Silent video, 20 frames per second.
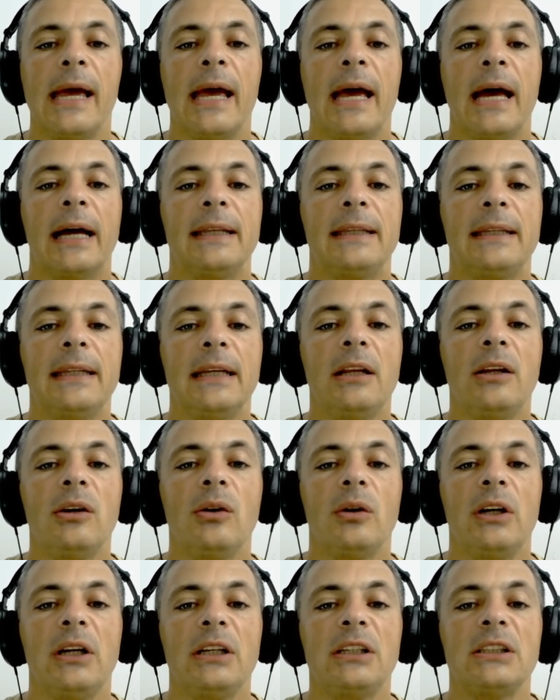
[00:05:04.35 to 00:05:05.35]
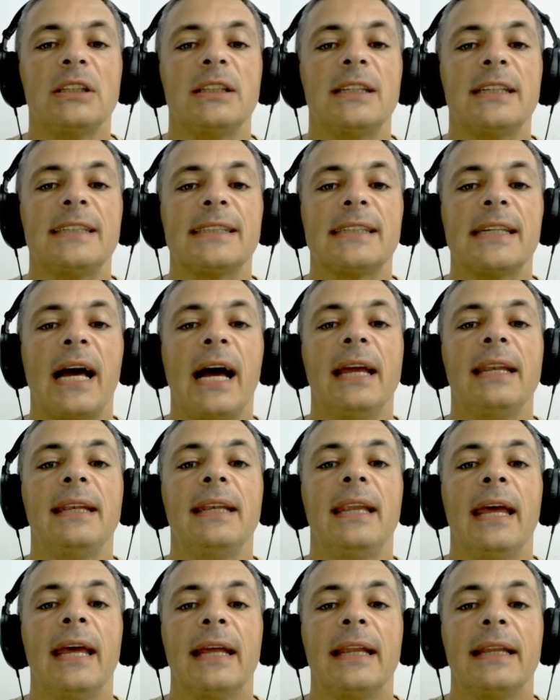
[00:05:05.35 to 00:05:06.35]
until you reach the sign
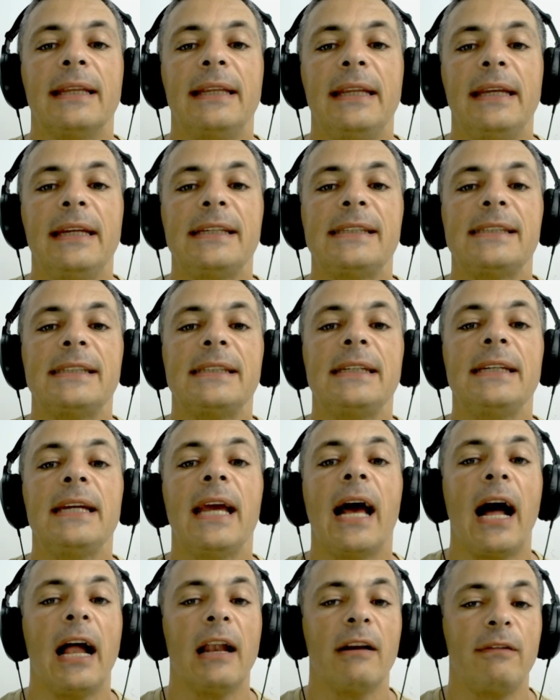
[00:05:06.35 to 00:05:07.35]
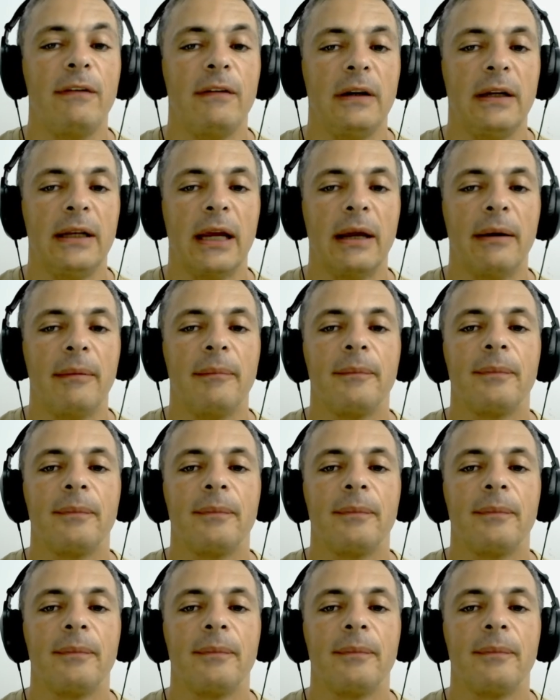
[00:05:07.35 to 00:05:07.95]
DC al fine.